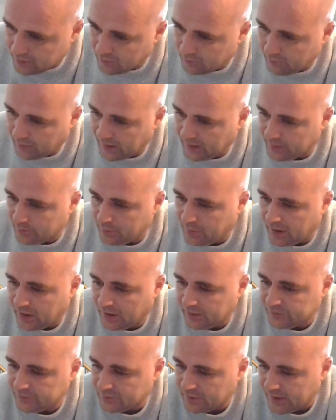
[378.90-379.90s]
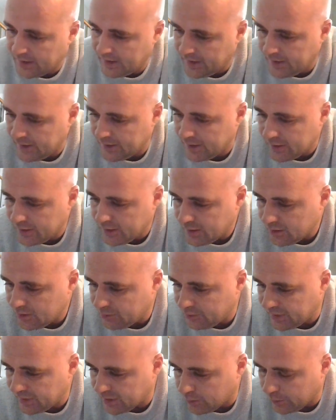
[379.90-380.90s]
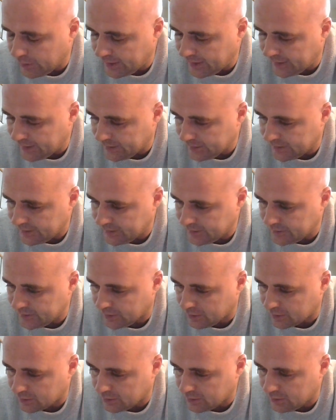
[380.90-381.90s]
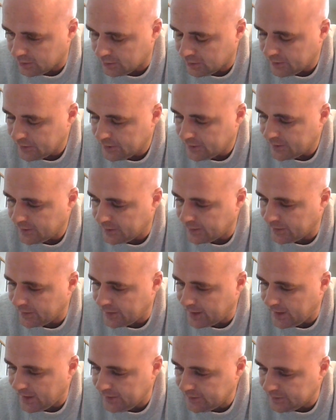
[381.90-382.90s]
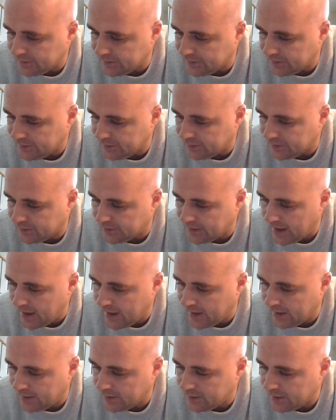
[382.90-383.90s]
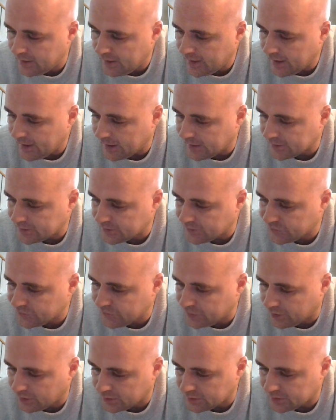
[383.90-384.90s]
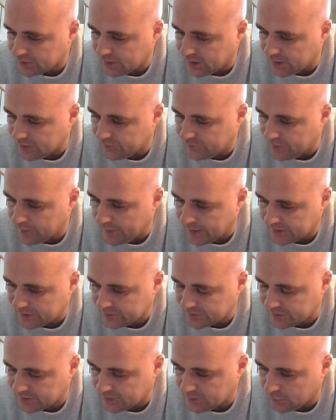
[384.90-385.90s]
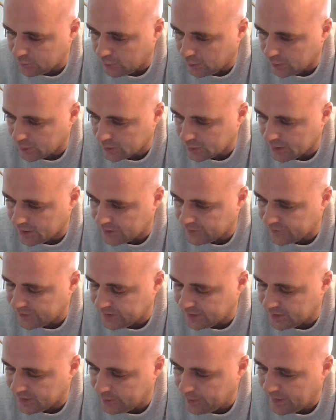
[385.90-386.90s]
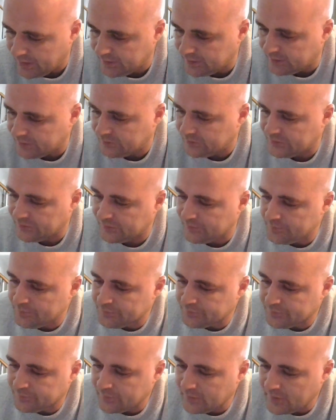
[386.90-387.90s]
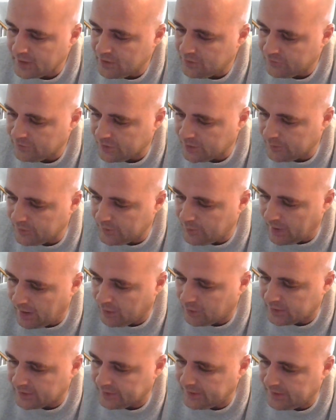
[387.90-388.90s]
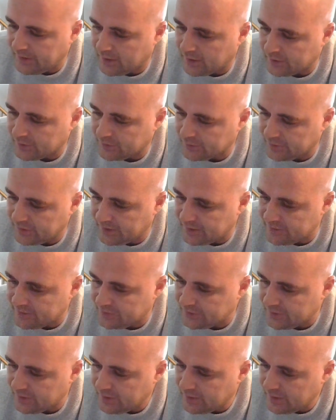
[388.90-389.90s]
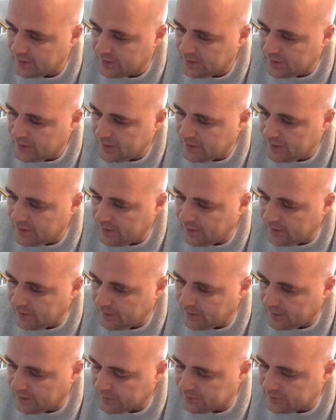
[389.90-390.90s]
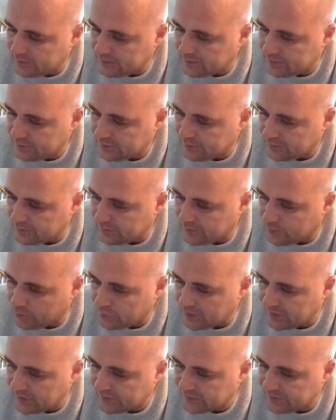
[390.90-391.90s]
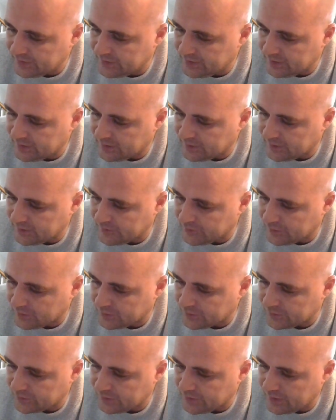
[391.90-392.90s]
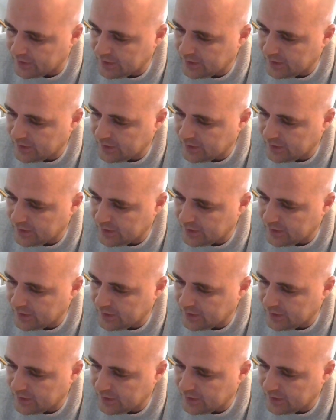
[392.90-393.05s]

by Padre Miguel Hidalgo in 1810 at the start of the Mexican War of Independence. From the balcony underneath it, the president delivers